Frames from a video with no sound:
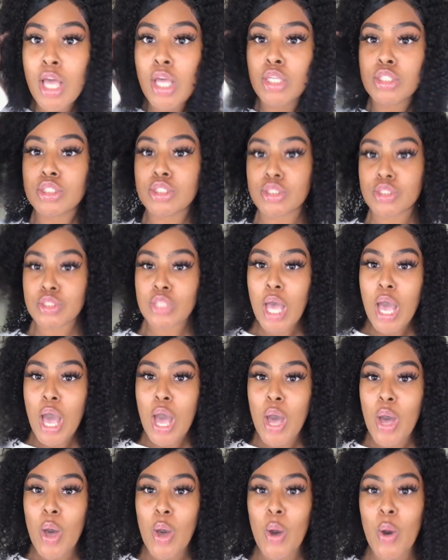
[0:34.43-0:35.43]

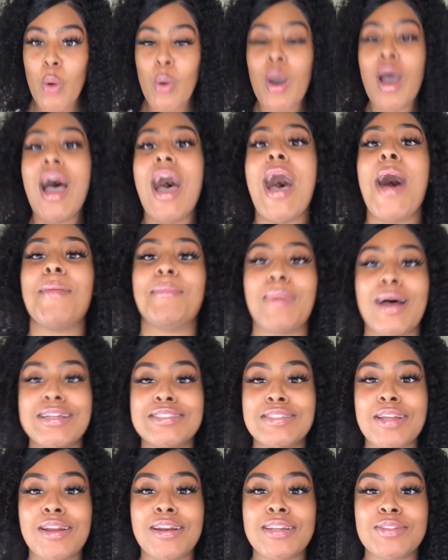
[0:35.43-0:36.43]
So, my
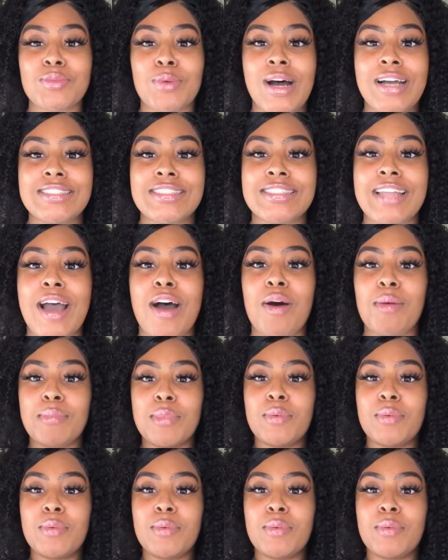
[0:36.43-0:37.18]
shirt is washed out,